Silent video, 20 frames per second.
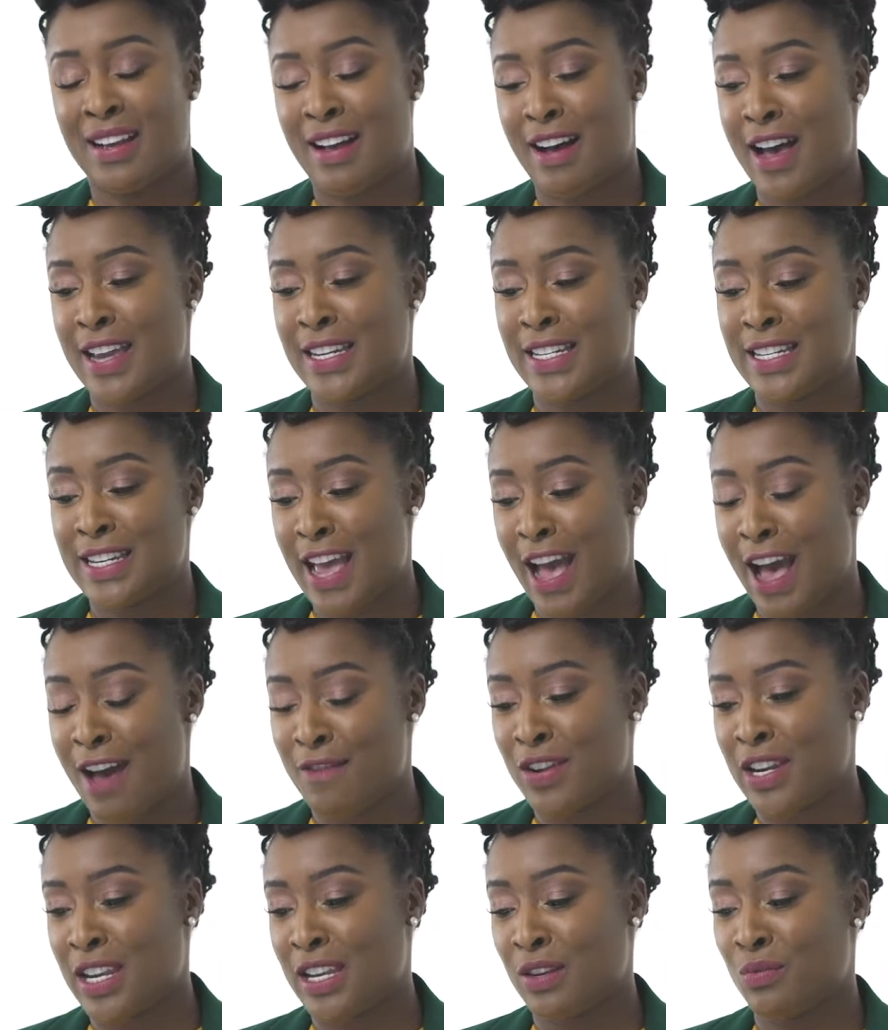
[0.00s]
I didn't have
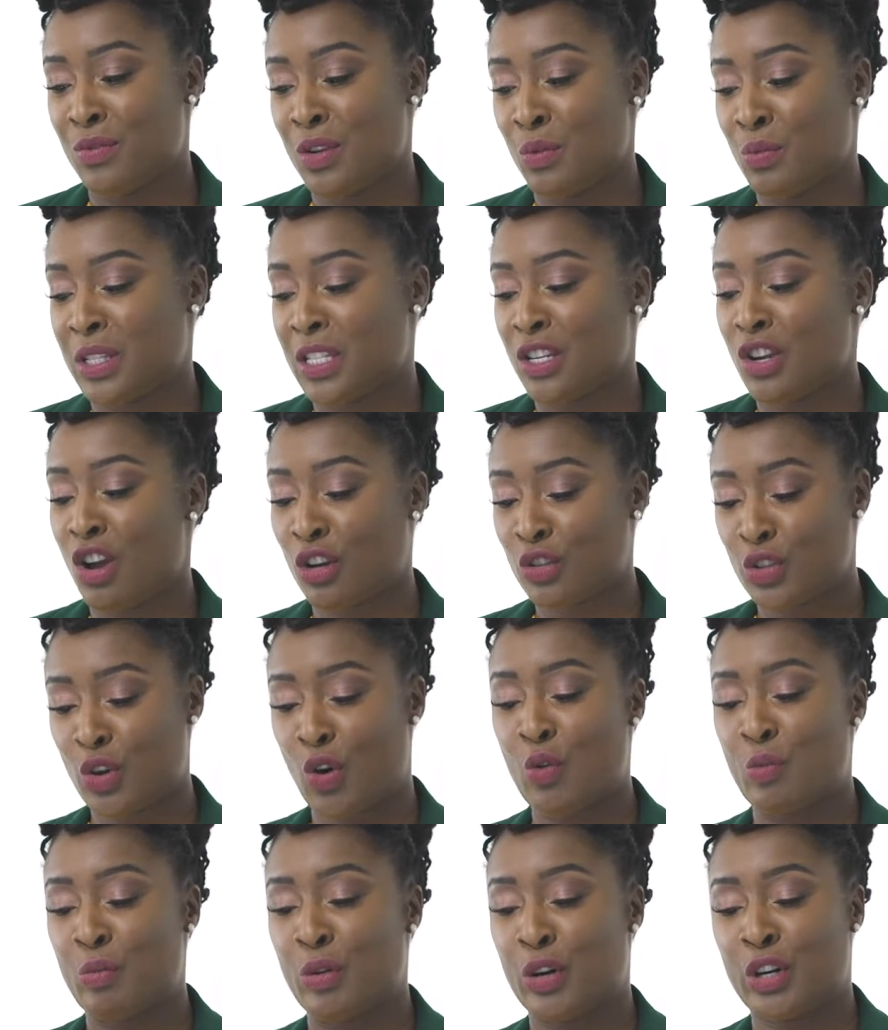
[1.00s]
it, and it was in
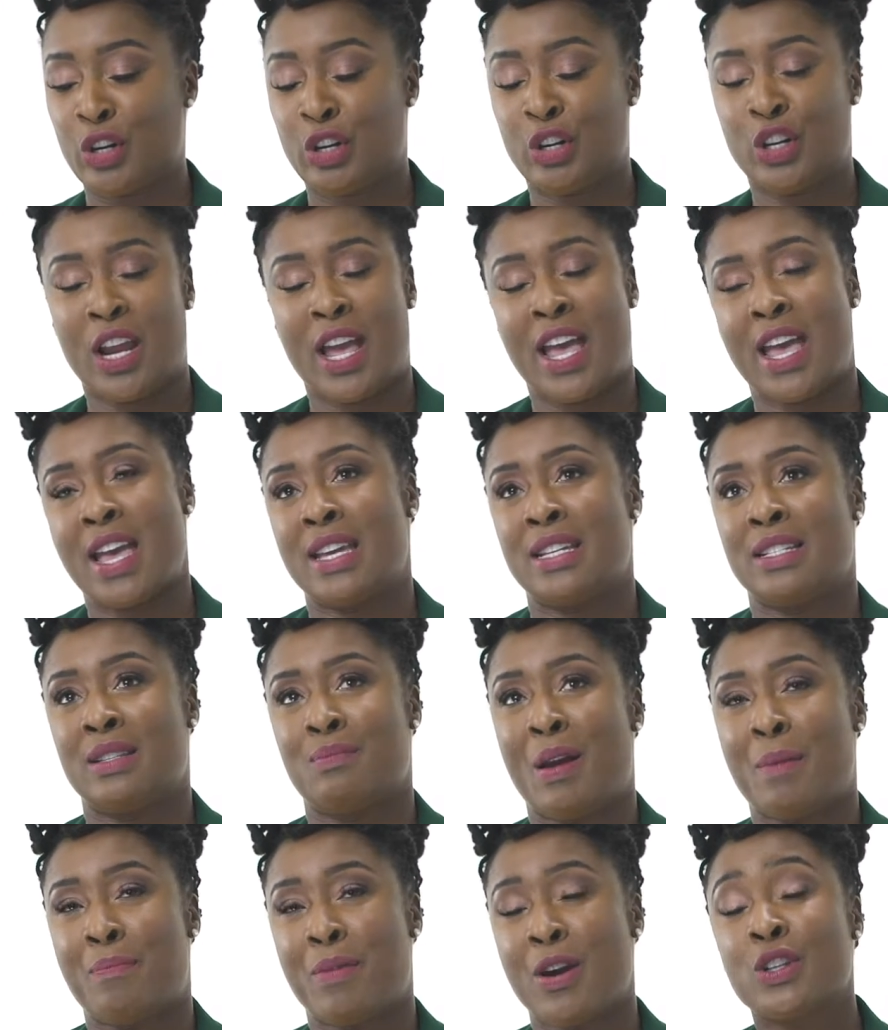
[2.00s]
October, and
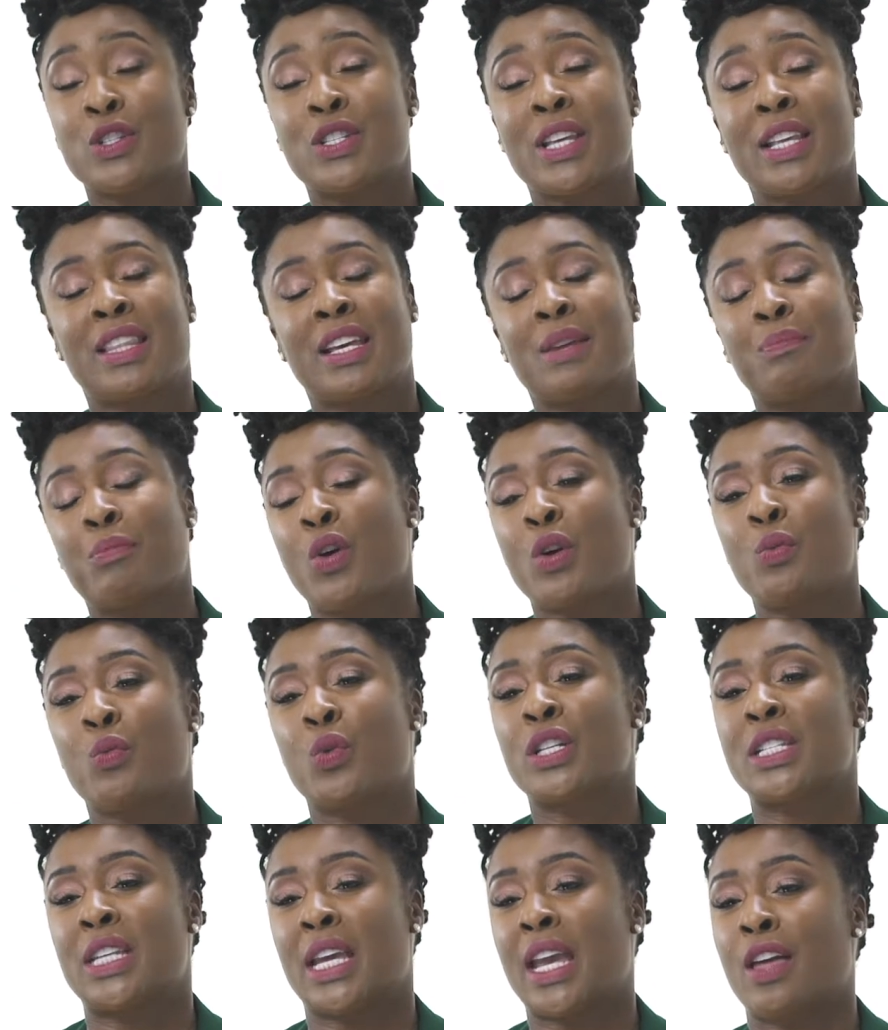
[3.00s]
my parents at that point
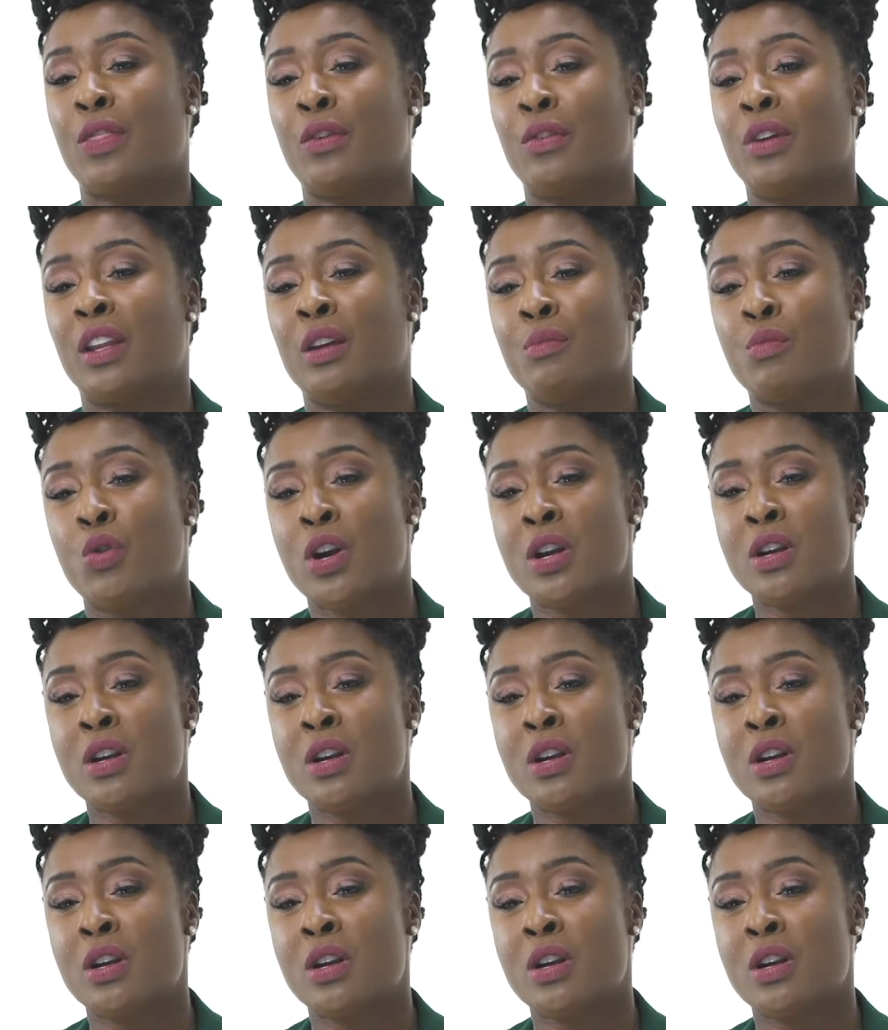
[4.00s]
weren't together anymore.